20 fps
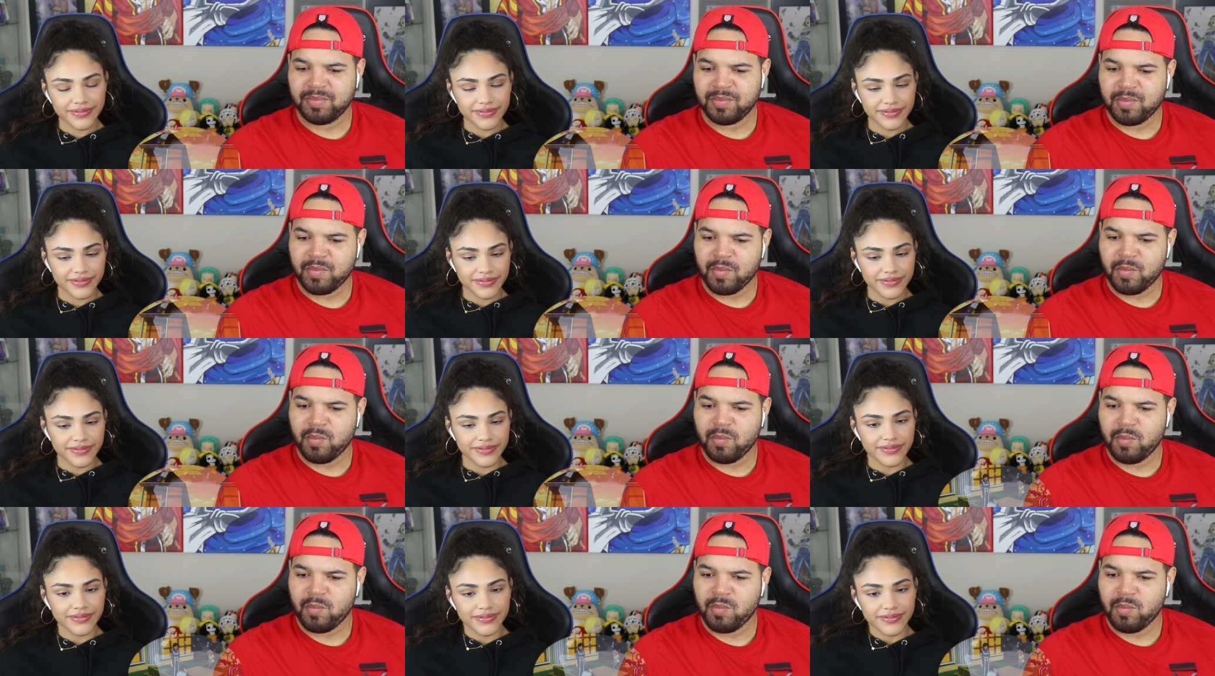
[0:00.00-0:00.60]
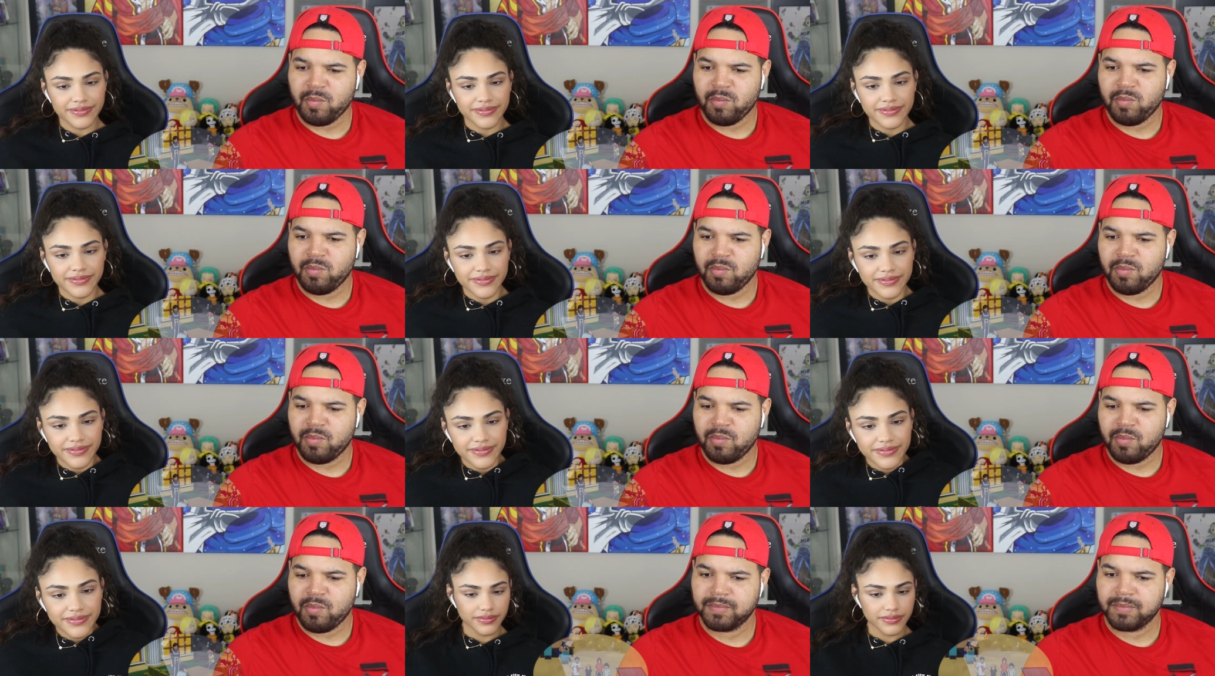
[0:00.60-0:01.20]

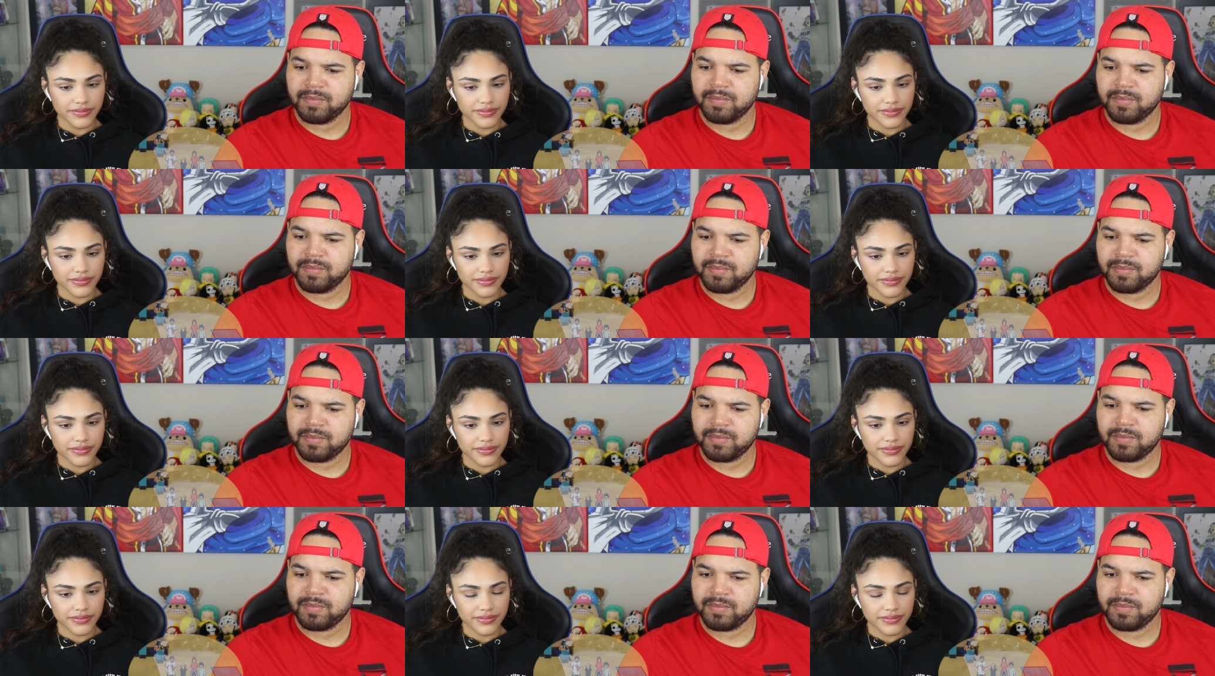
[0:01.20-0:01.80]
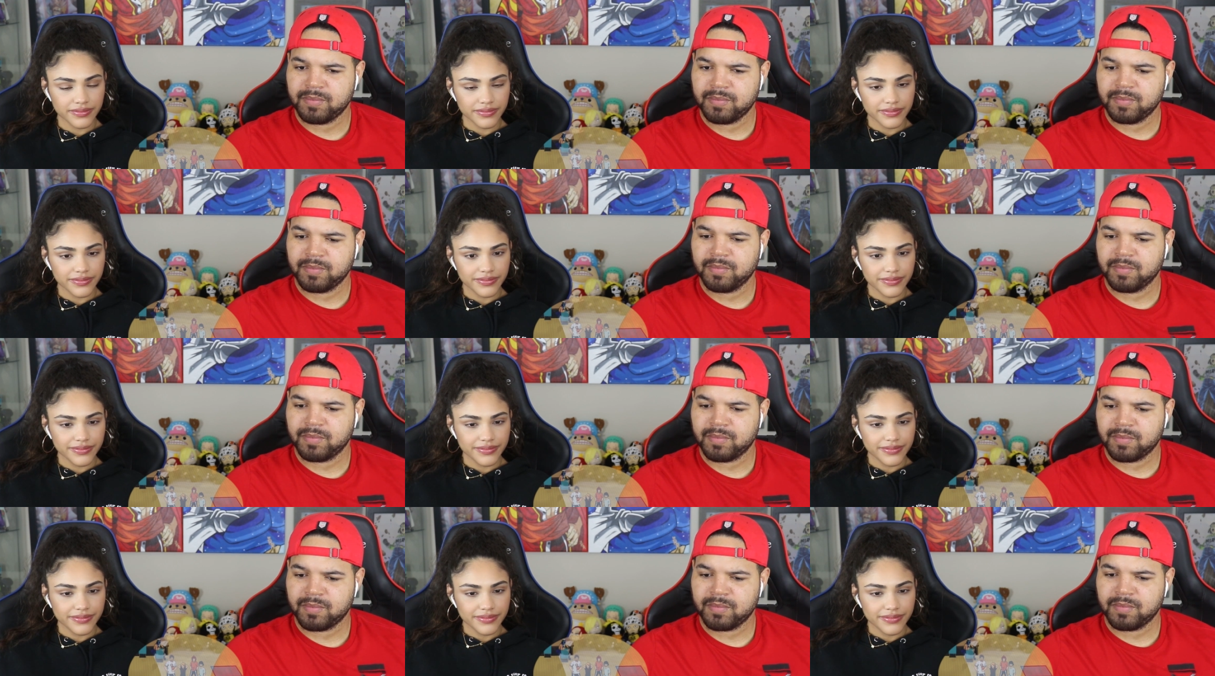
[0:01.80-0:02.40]

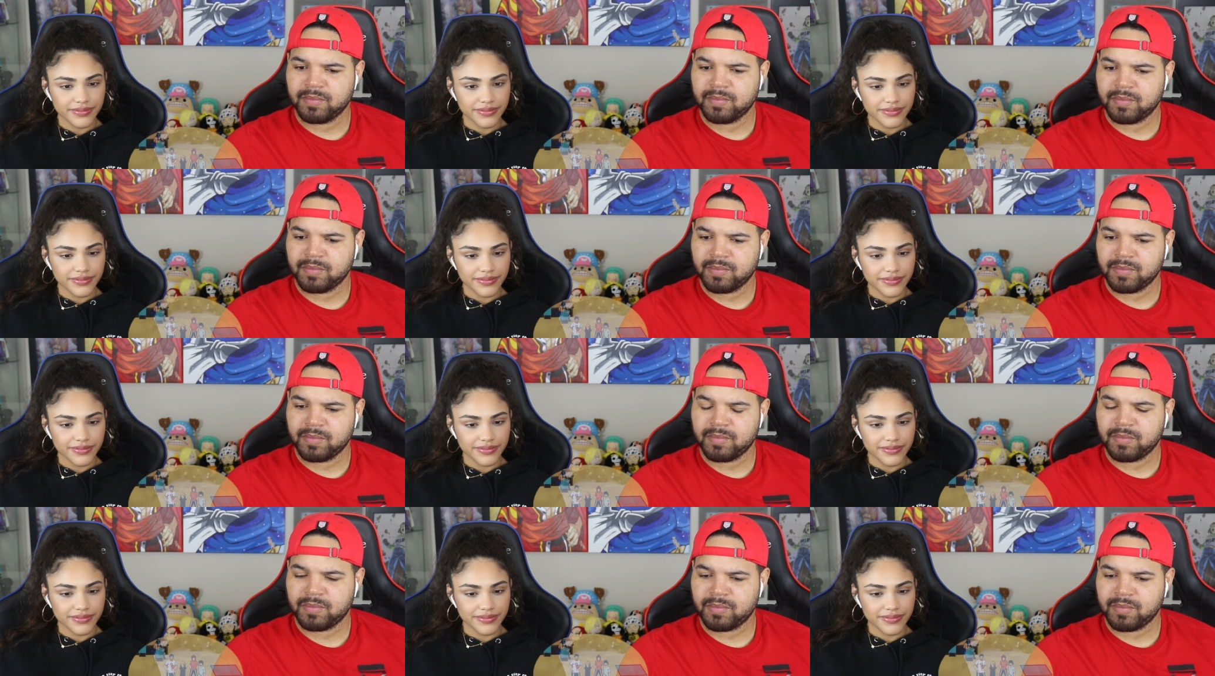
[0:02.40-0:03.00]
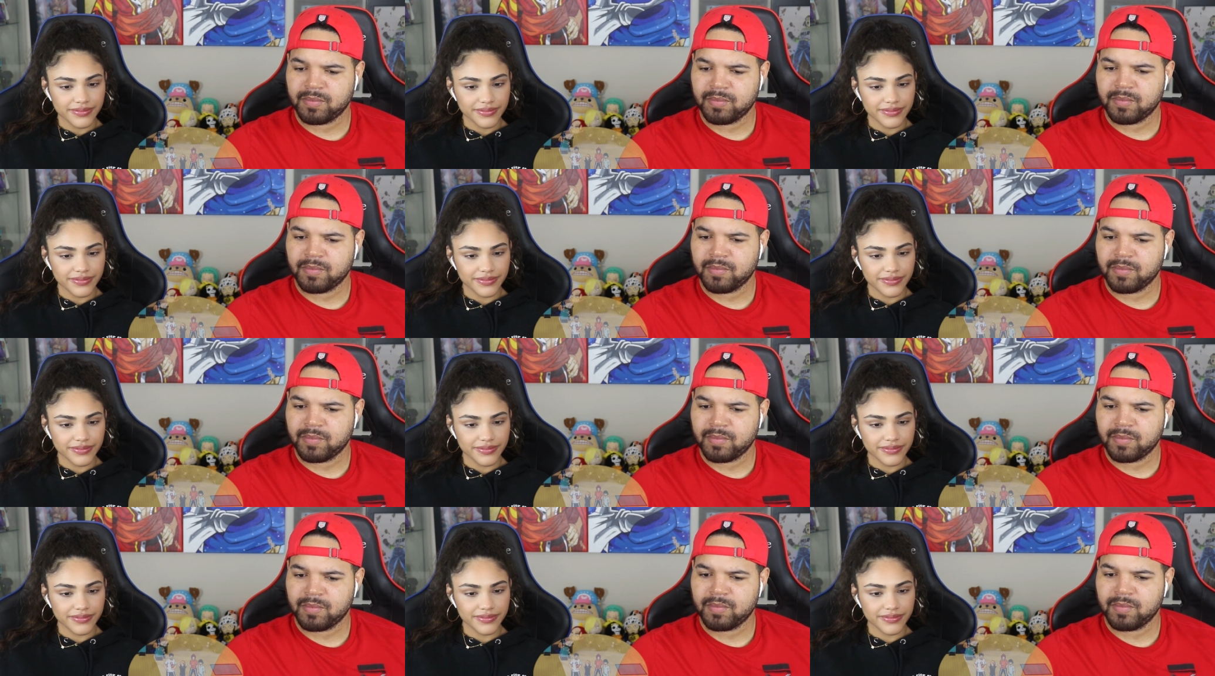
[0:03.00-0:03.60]

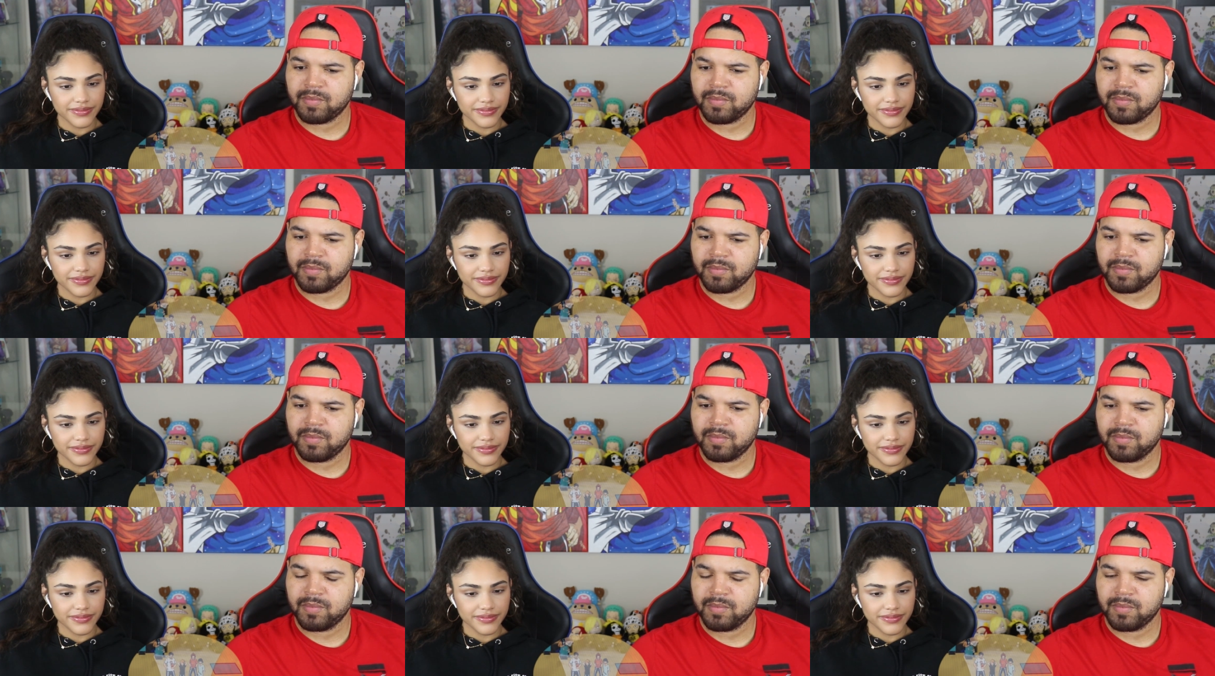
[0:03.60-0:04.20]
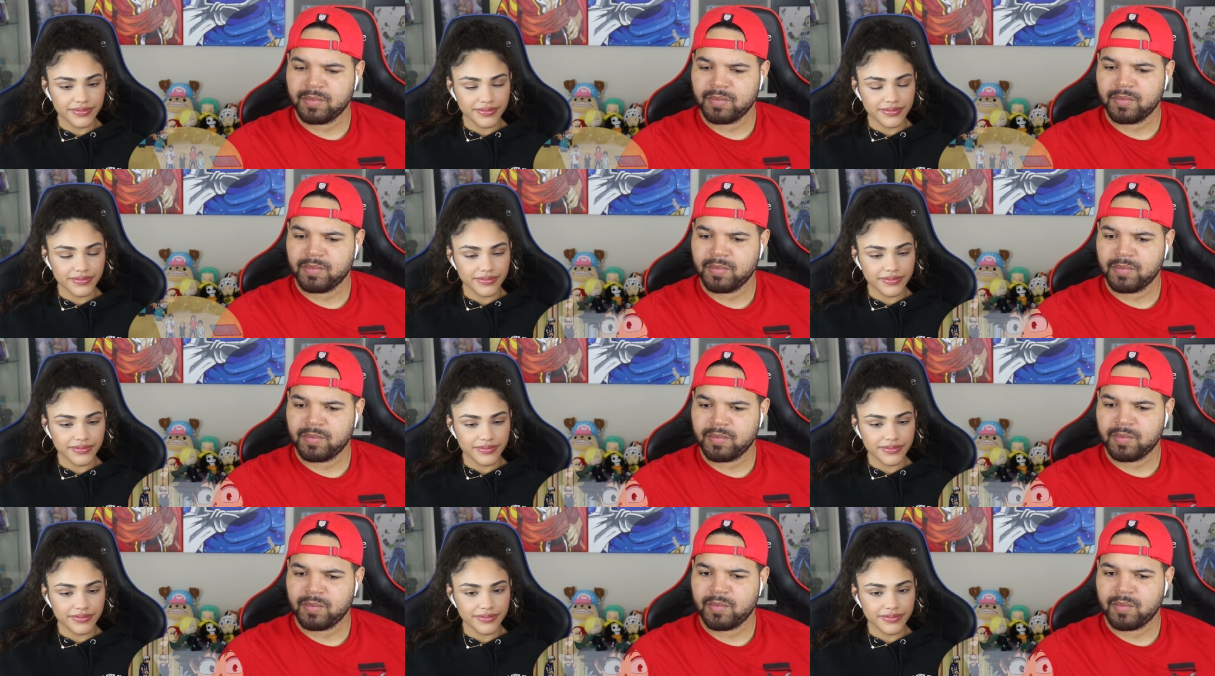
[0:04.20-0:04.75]
Nothing is said.